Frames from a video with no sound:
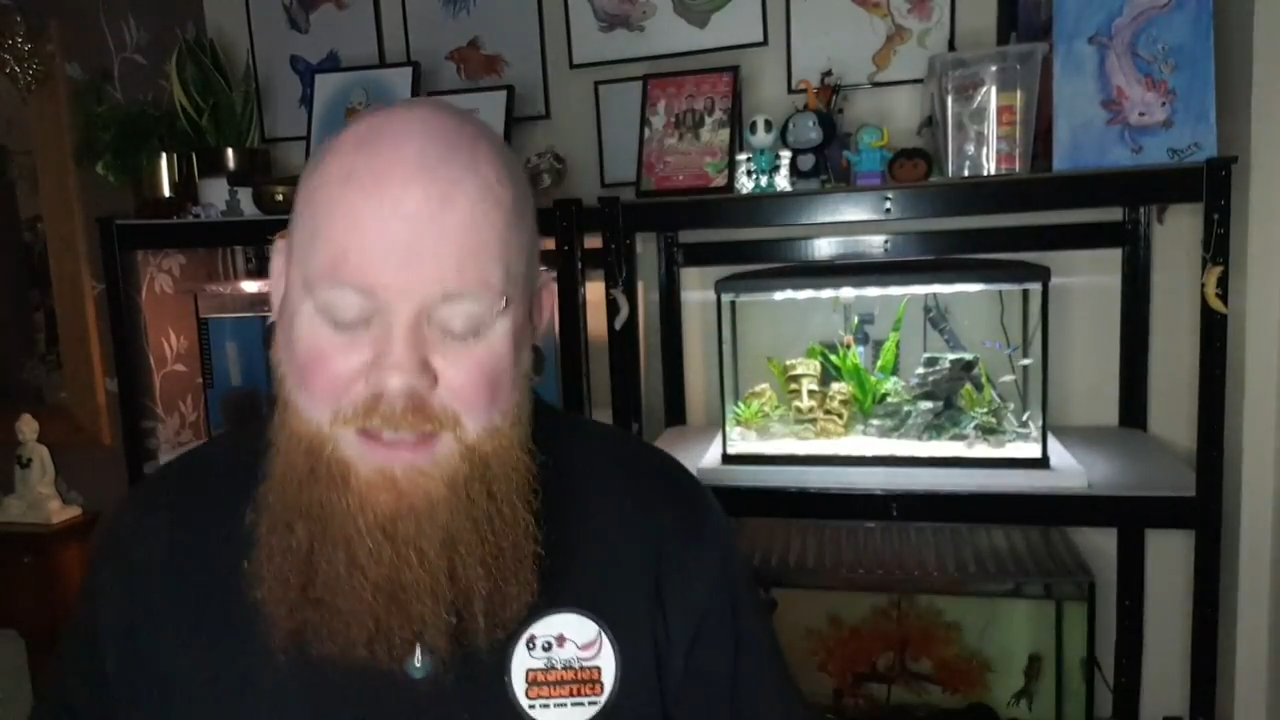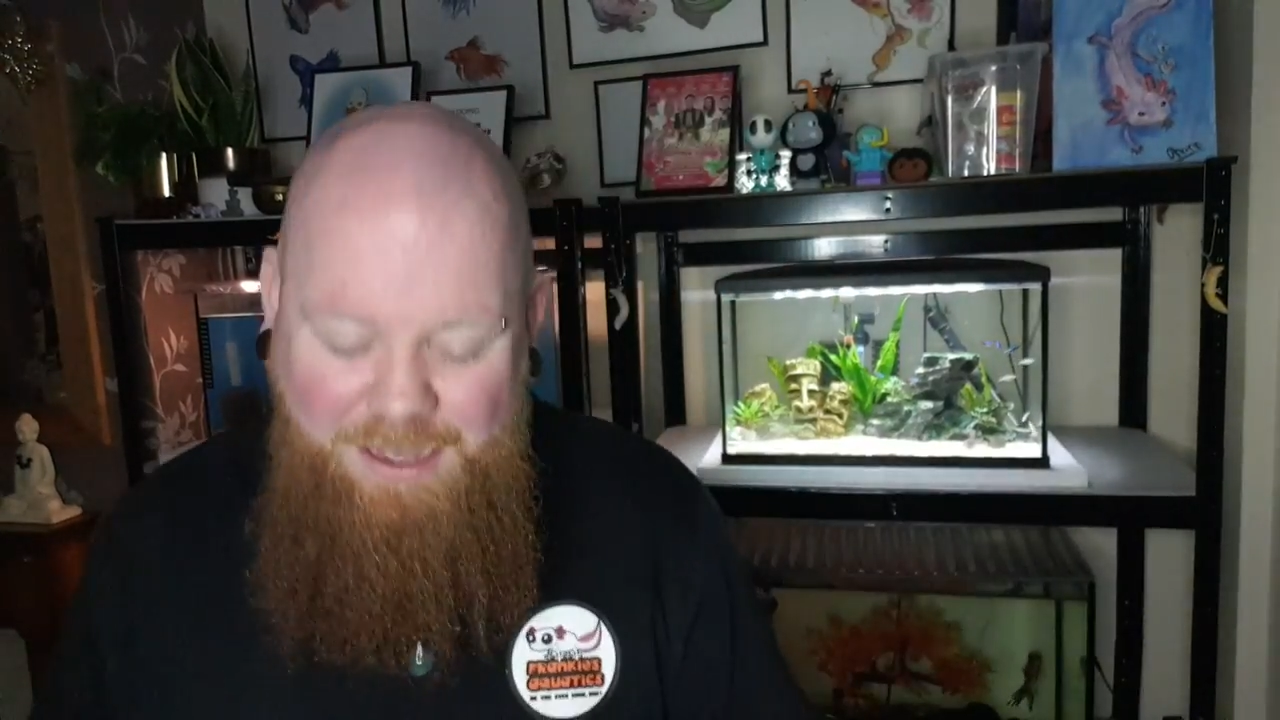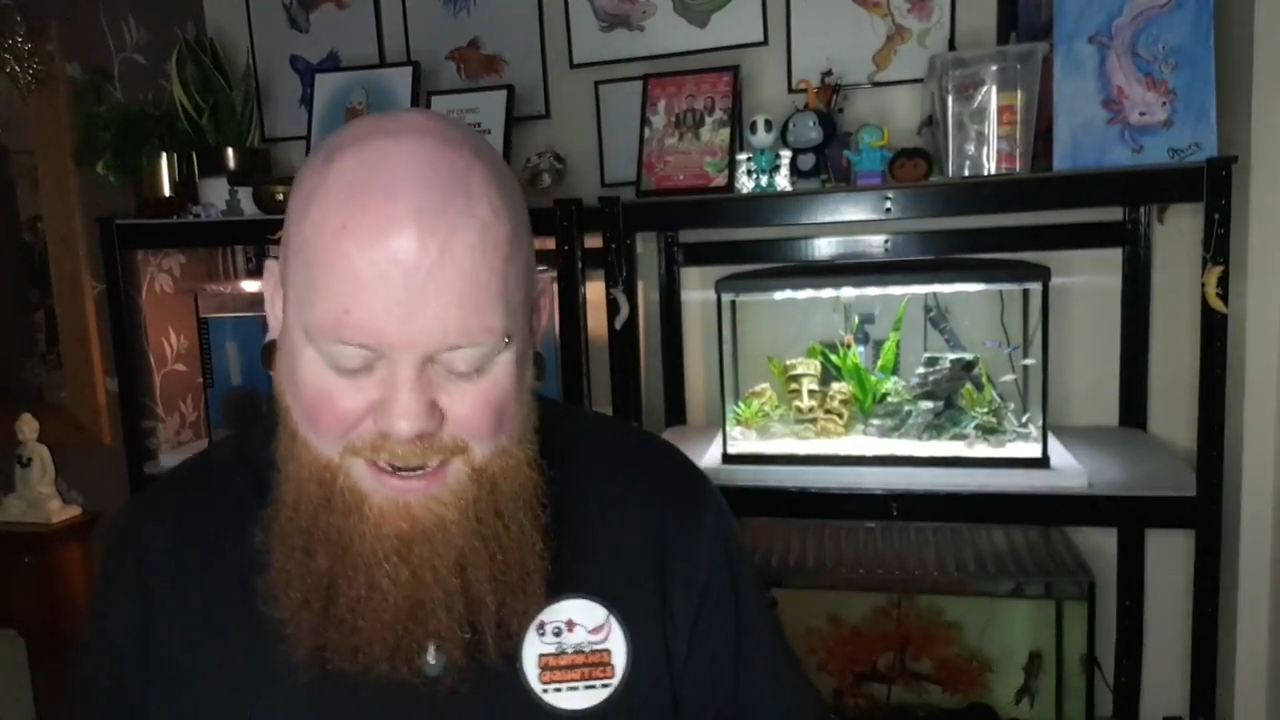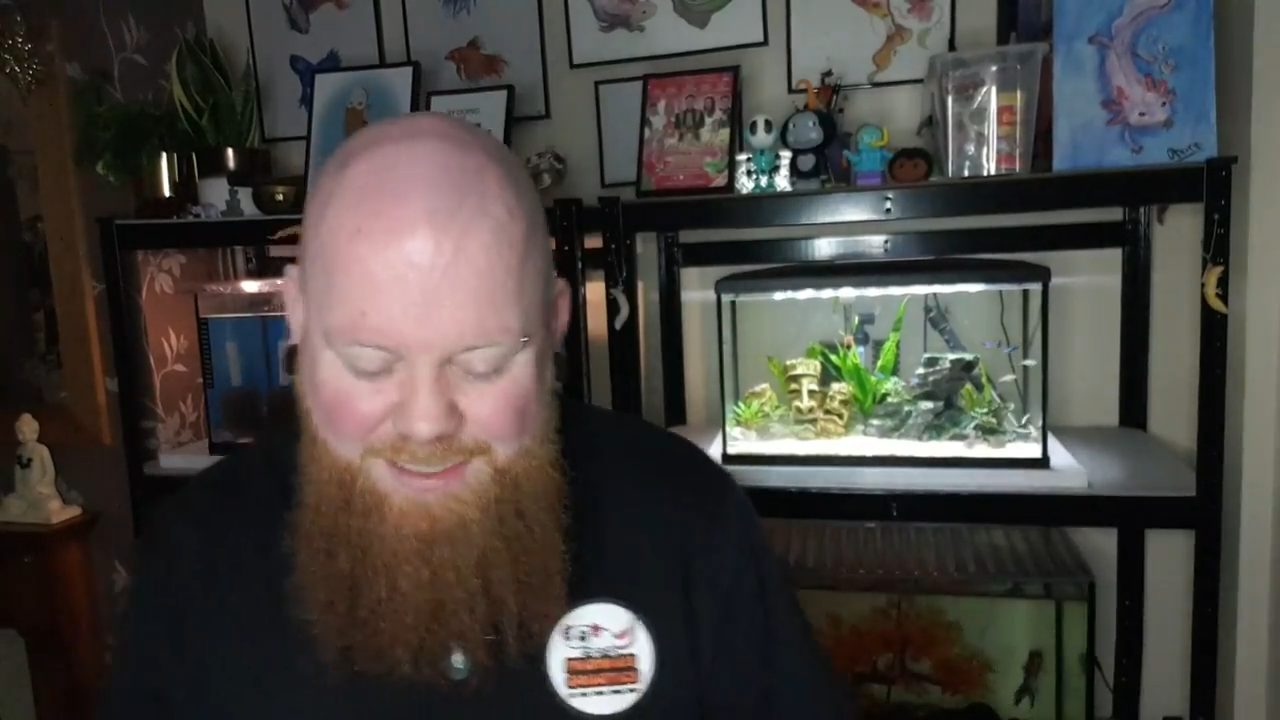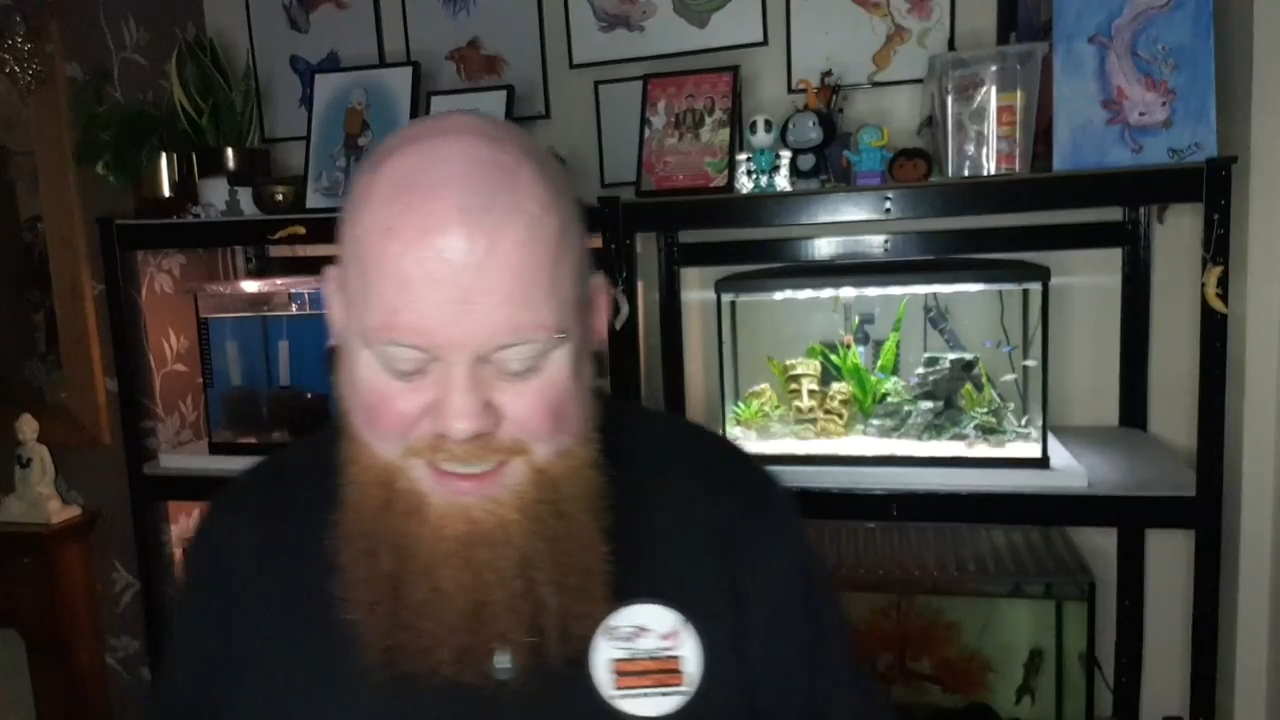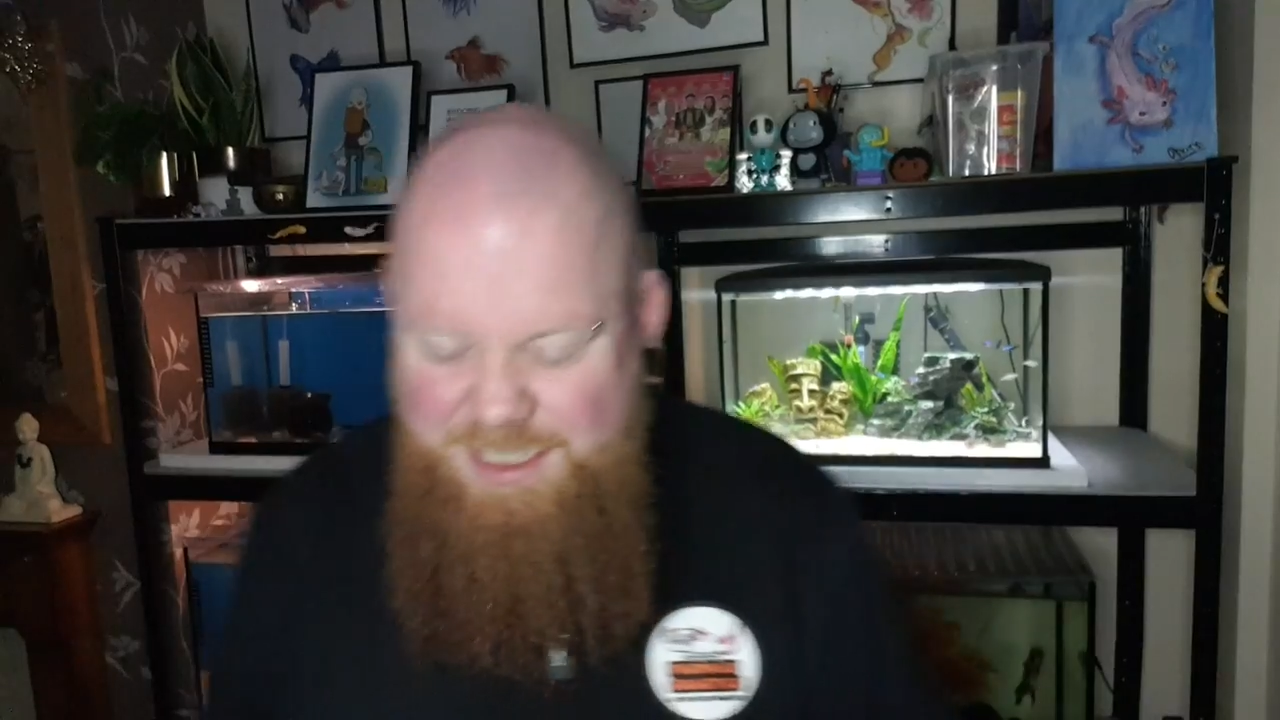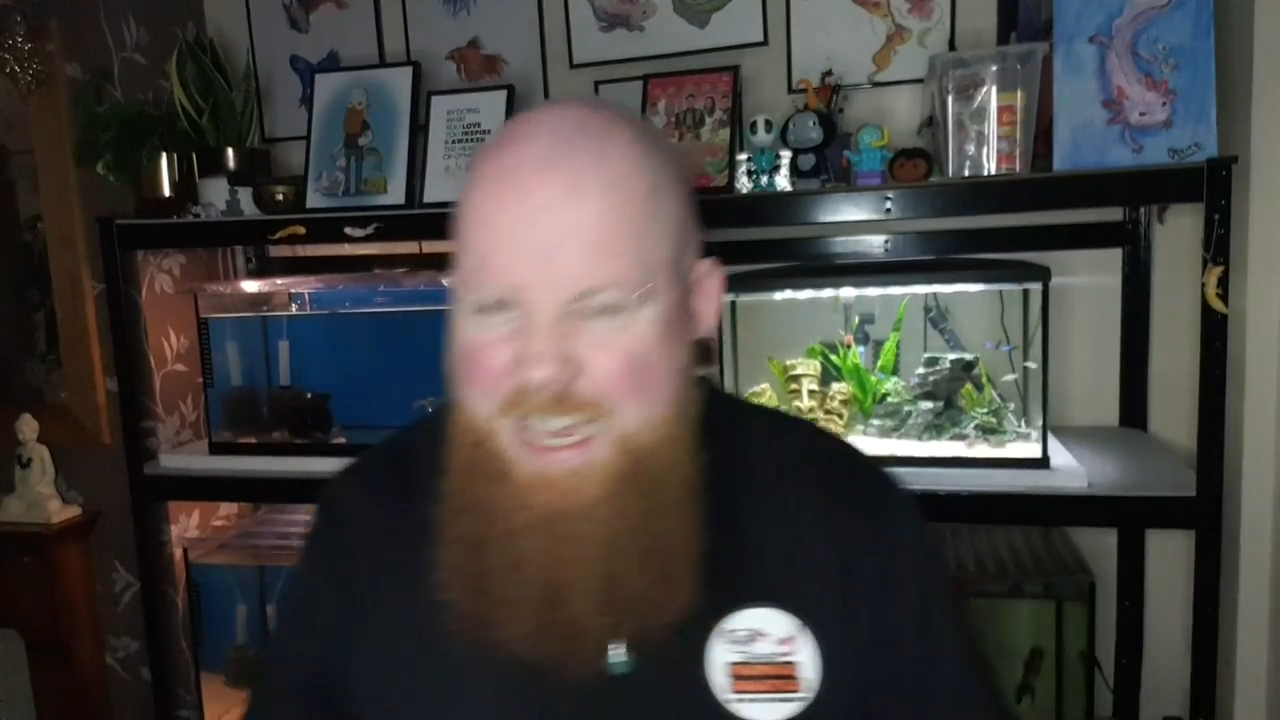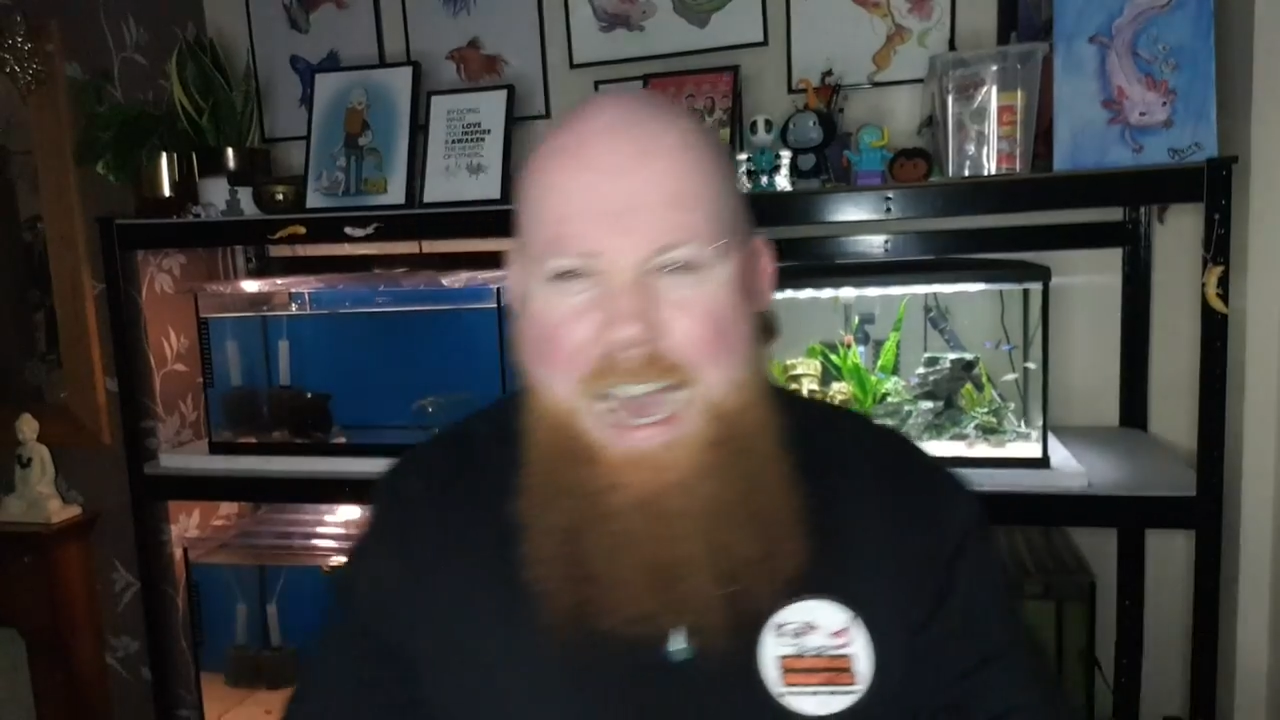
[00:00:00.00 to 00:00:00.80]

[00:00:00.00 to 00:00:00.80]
and I said to you,